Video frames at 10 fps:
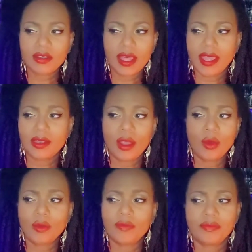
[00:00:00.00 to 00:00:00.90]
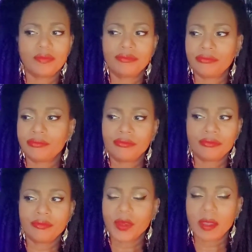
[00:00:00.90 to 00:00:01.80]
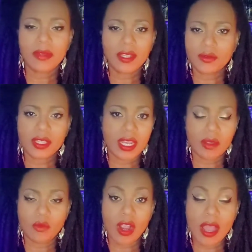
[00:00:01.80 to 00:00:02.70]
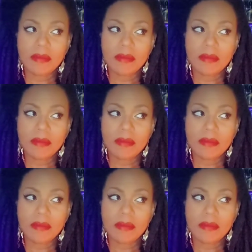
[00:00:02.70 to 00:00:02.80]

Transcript: You're like, no, mm -mm, I'm not doing that anymore.